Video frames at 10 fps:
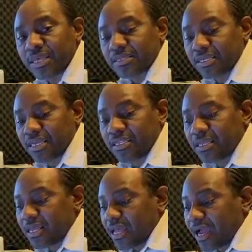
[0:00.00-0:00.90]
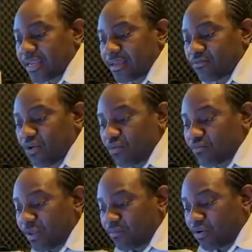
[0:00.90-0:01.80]
Saying? And them go
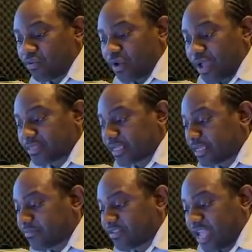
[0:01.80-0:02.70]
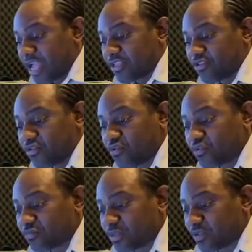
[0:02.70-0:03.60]
across and them start
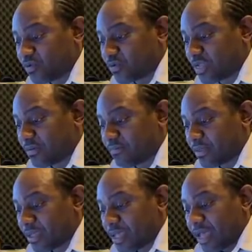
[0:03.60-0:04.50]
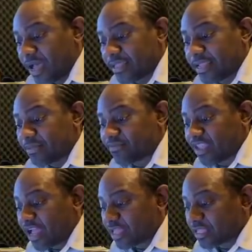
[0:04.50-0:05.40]
use my tune, them. And then them
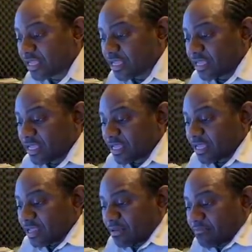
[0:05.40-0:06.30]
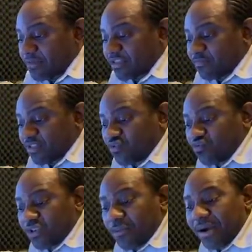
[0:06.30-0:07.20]
start mix my
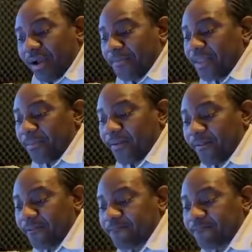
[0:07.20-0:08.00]
tune with a bag of people.